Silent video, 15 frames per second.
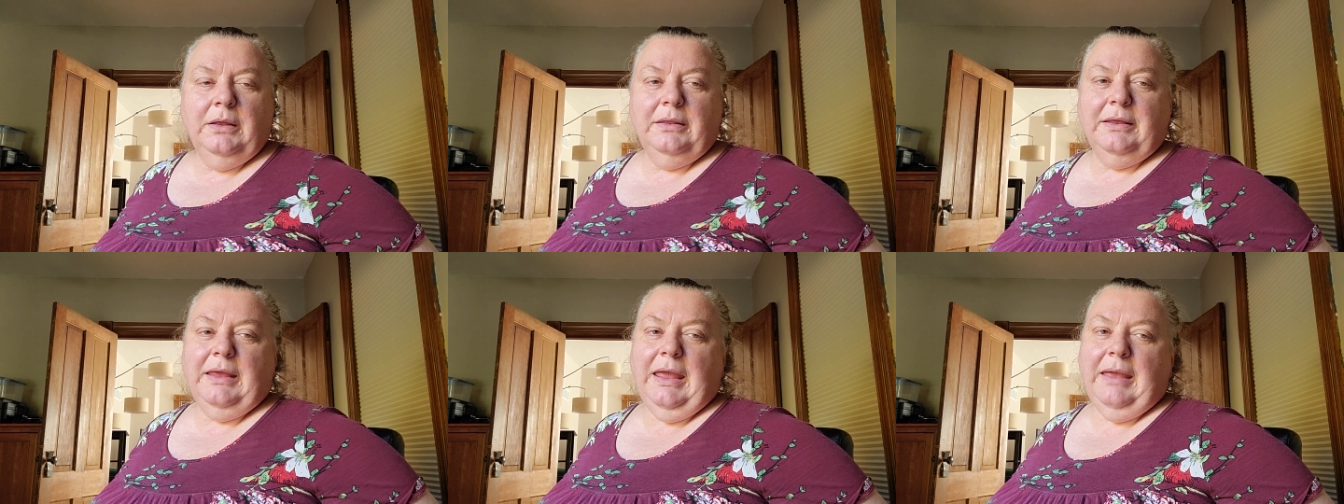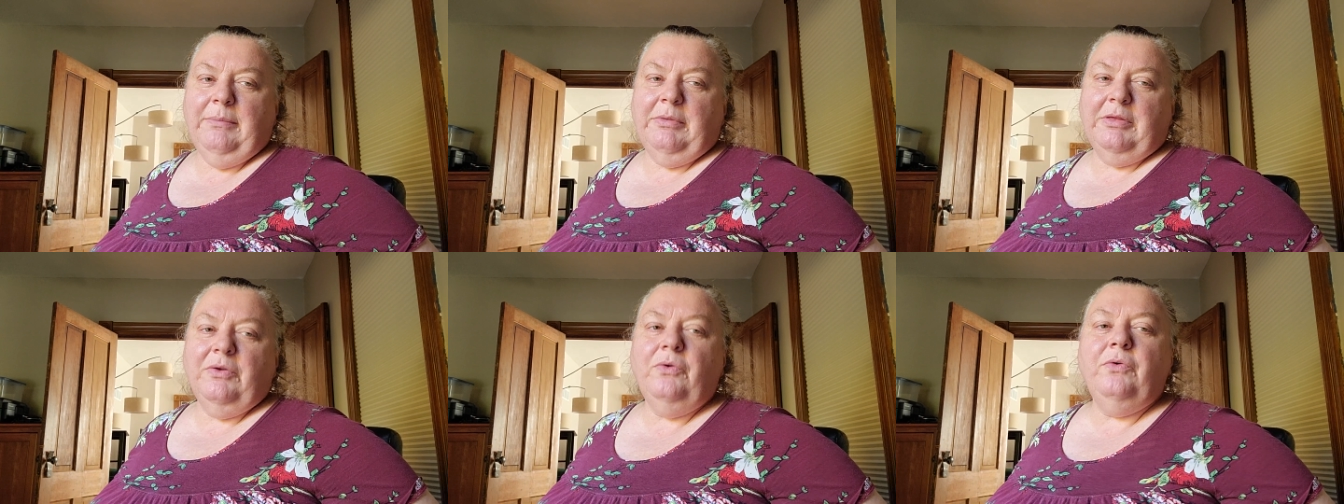the game
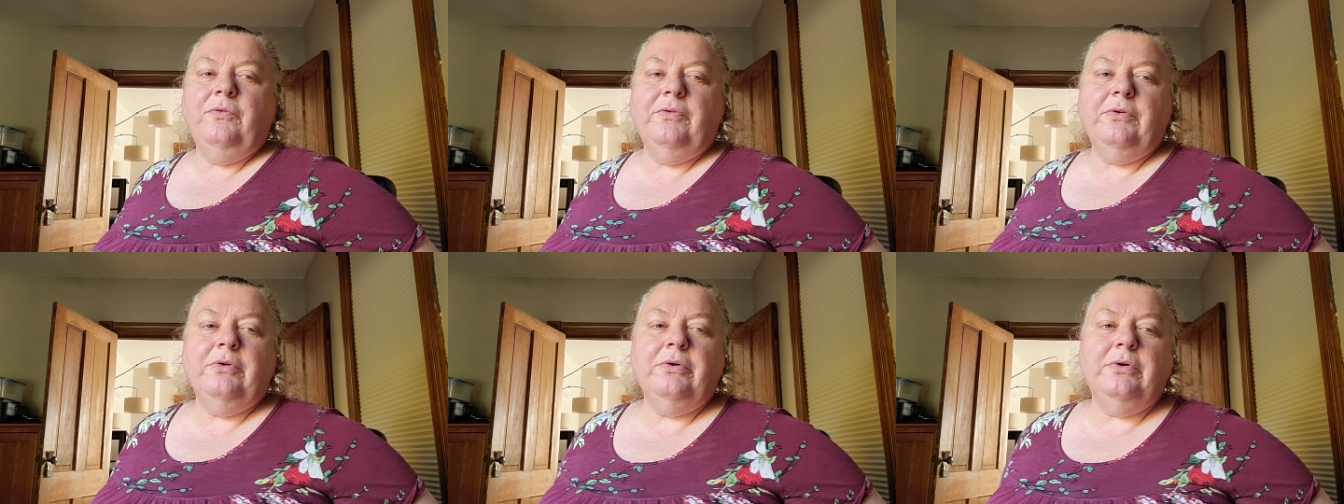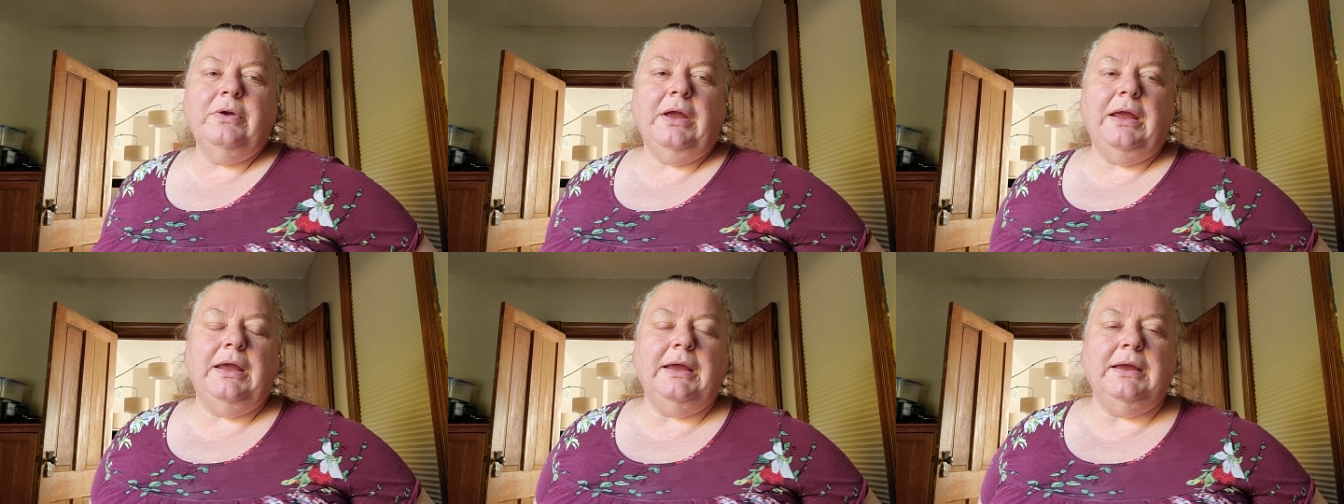is over
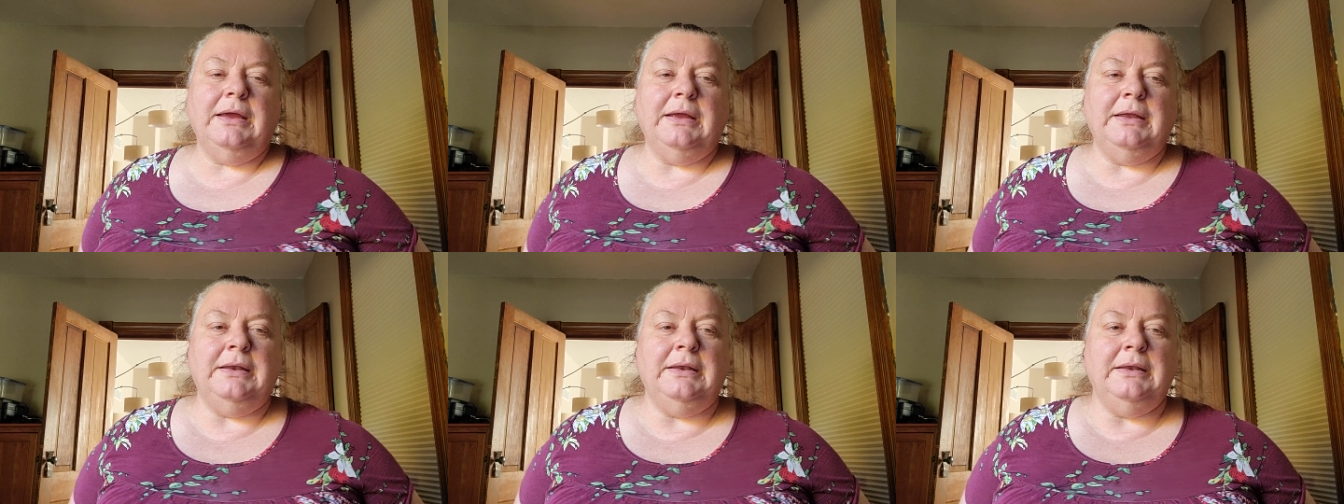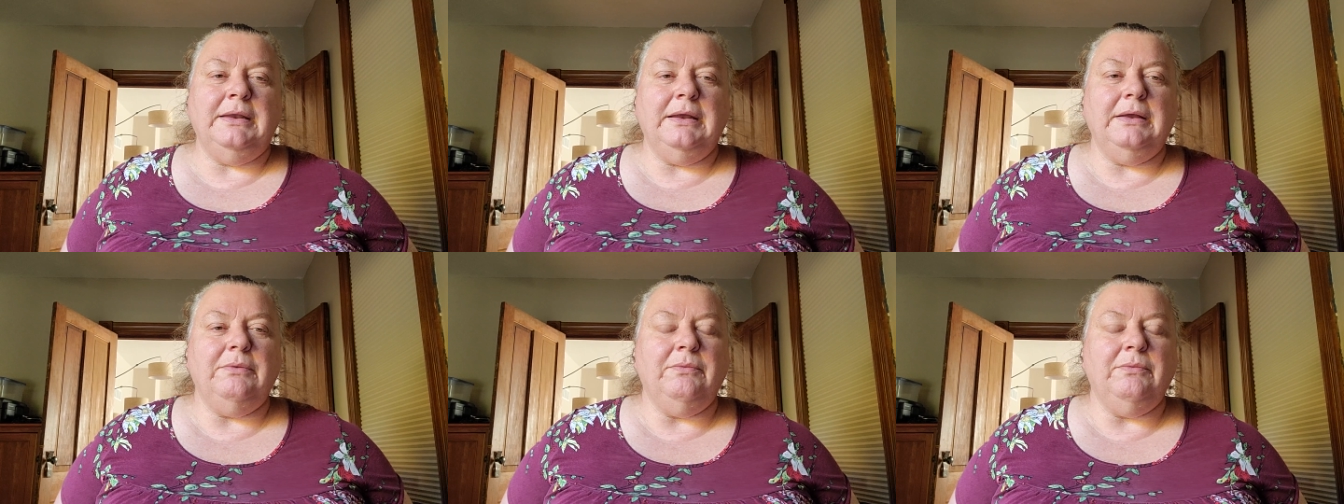and